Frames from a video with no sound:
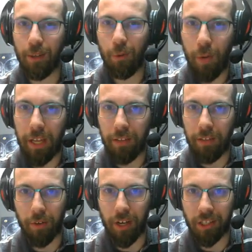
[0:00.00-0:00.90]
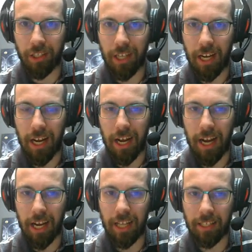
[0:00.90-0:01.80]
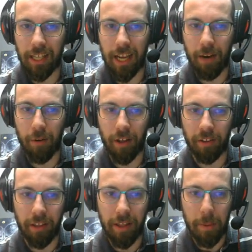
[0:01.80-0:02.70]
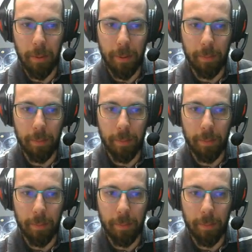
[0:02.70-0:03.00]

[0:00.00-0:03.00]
take the win for us against Aaron.